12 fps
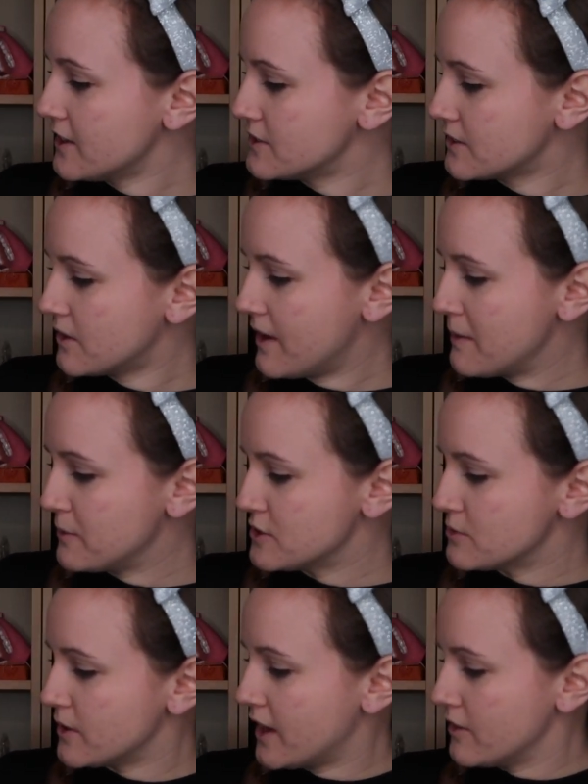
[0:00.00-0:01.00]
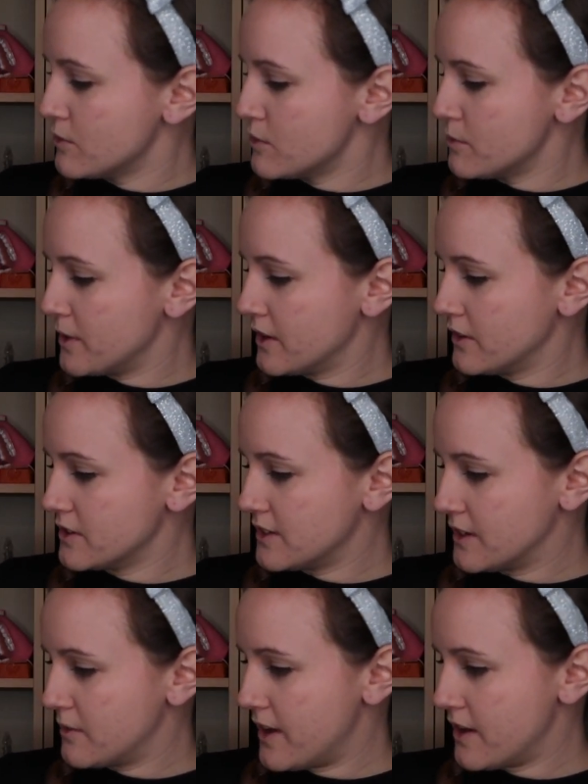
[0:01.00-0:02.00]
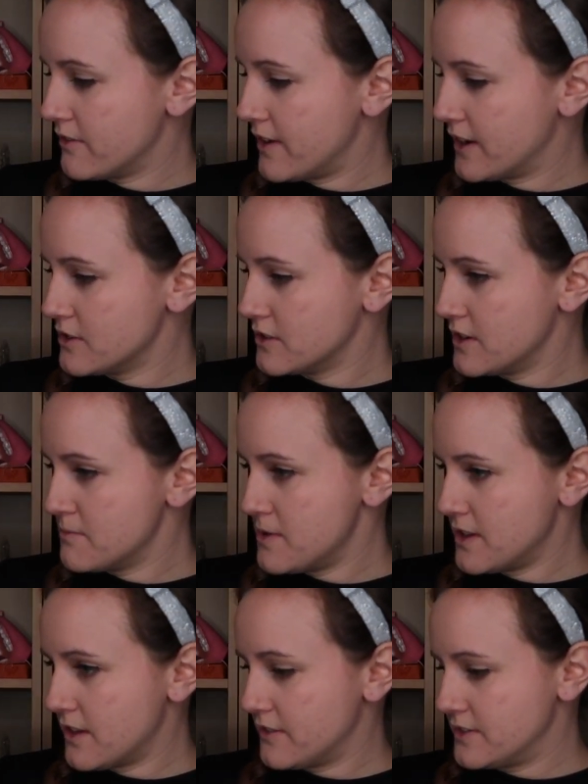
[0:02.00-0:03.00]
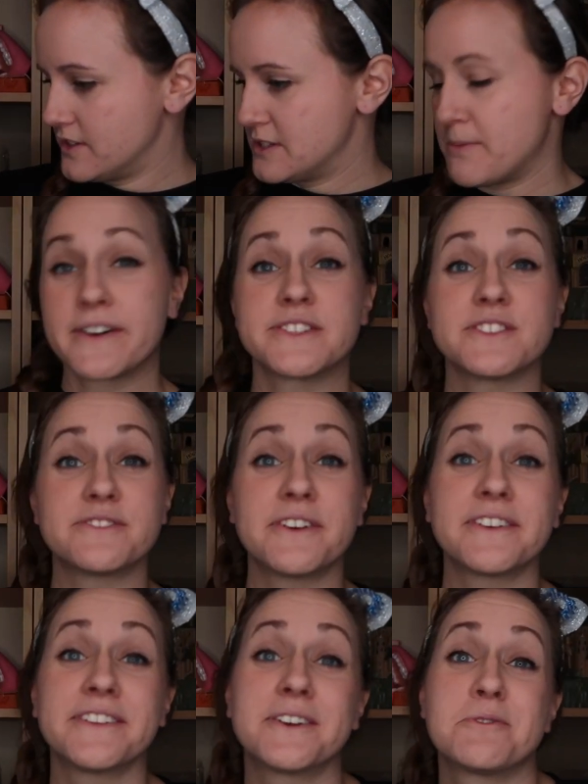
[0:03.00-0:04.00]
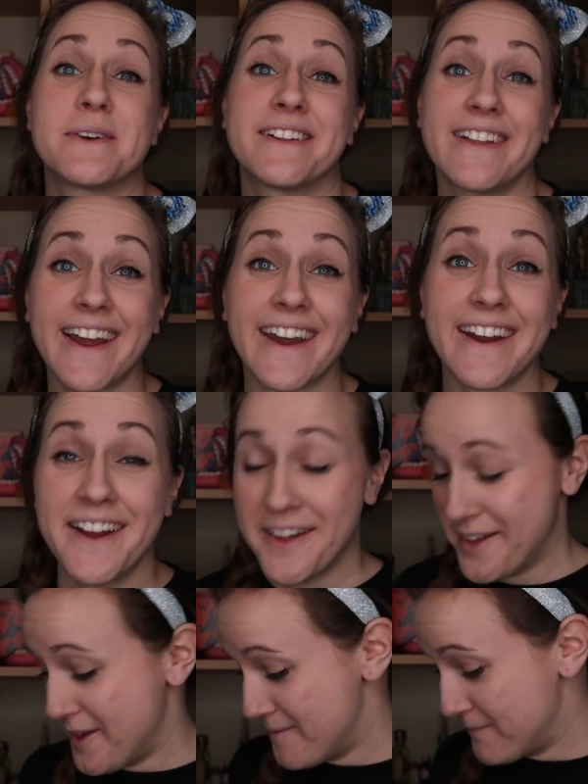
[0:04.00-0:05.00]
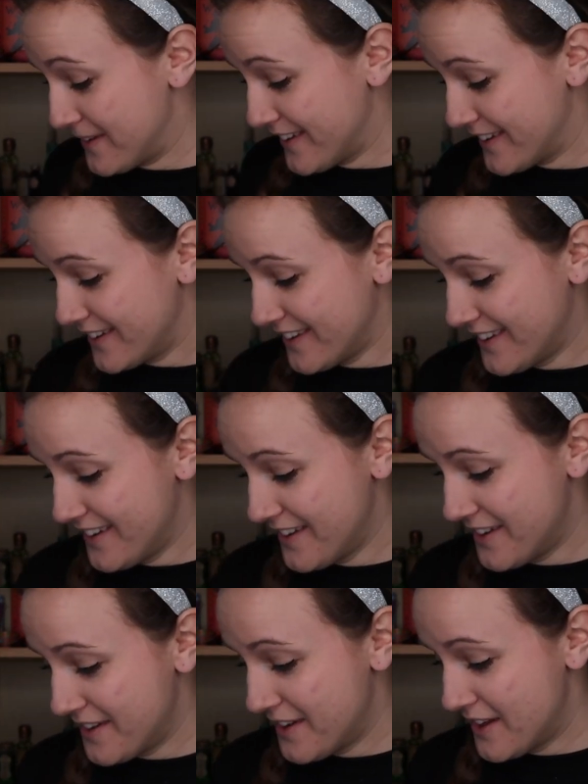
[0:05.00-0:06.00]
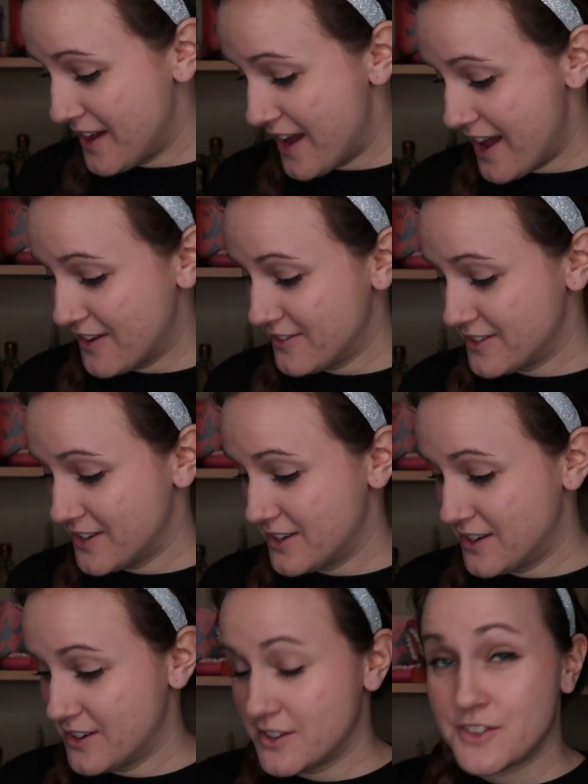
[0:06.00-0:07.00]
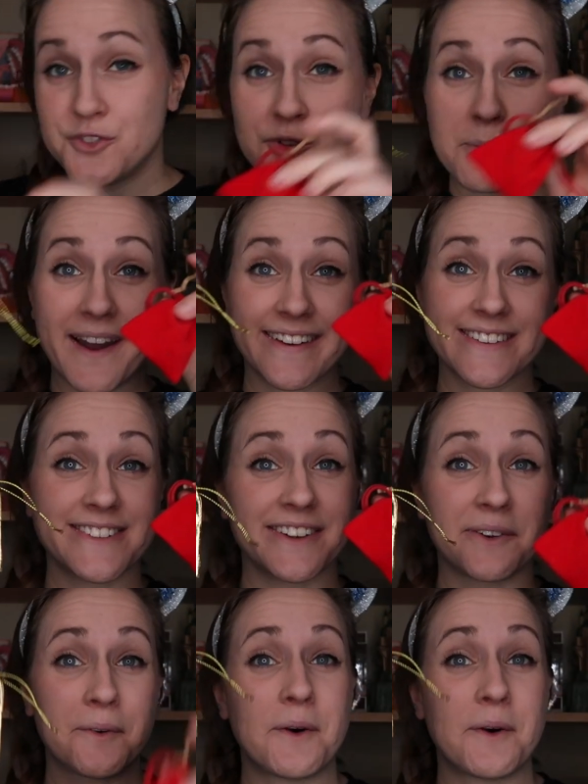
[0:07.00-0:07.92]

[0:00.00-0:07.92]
Don't know how much we have. Ooh, it looks like we have actually a bit left in this box. It's feeling a little bit light, but I have two bags here.